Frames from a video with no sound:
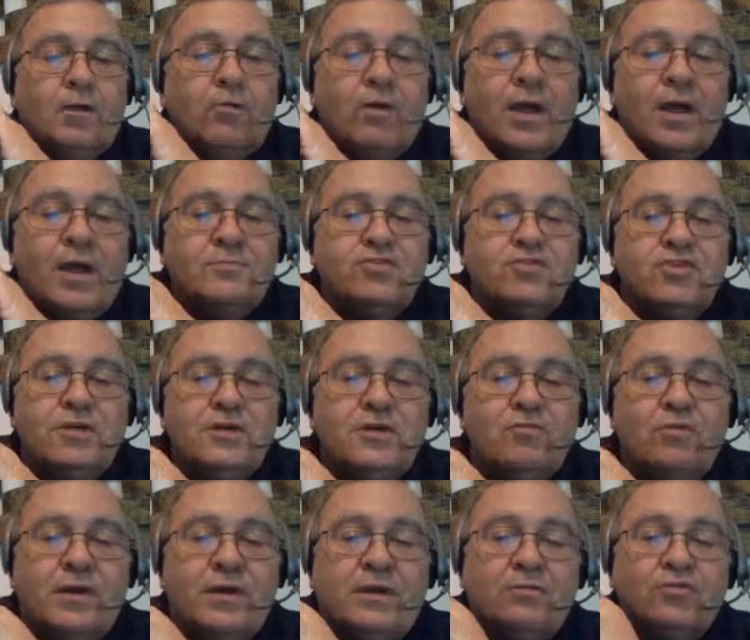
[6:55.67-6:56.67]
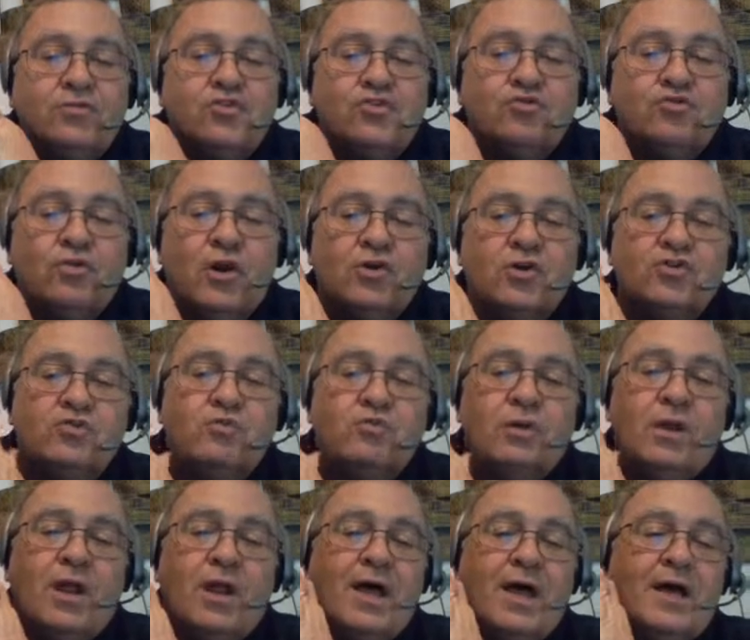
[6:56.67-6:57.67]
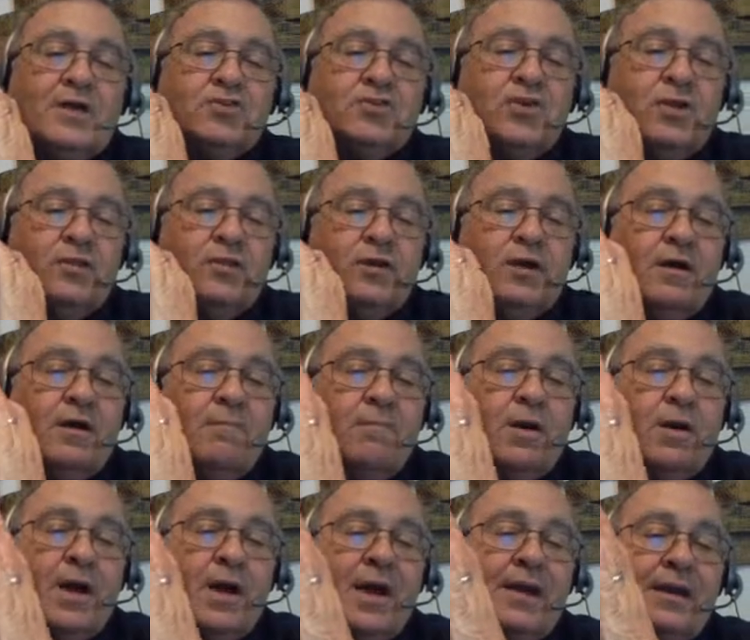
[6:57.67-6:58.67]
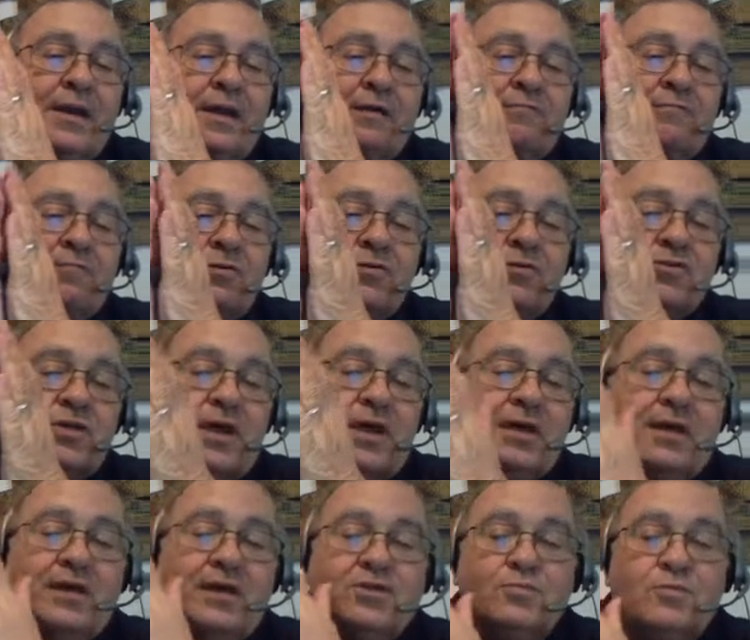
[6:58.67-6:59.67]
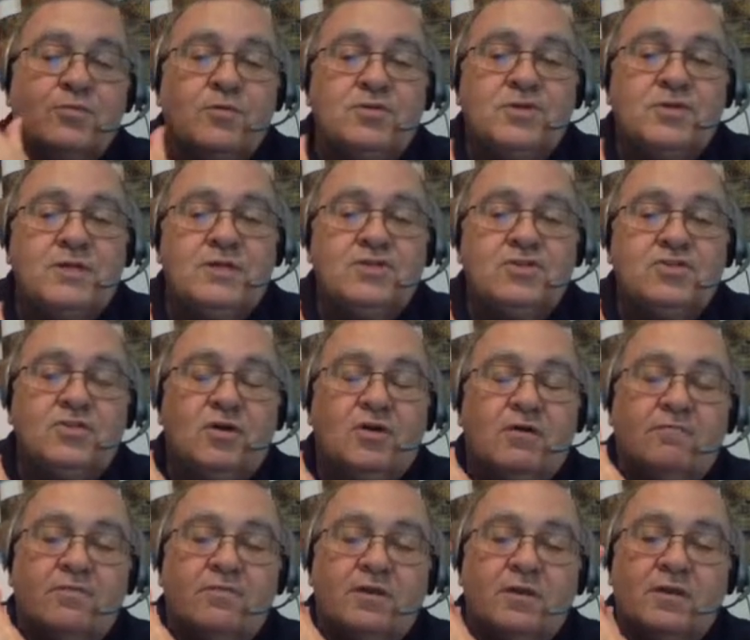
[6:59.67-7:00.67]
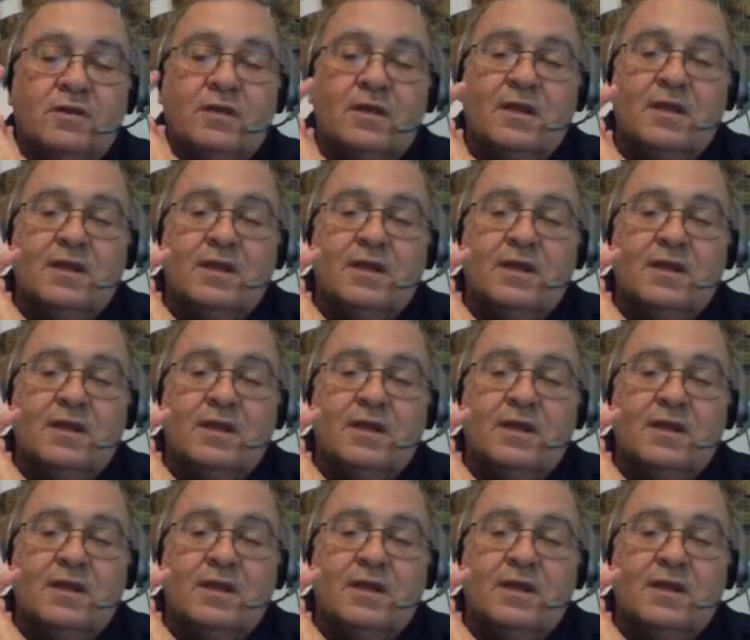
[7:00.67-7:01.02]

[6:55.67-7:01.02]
Crime scene reconstruction relies on the combined efforts and expertise of the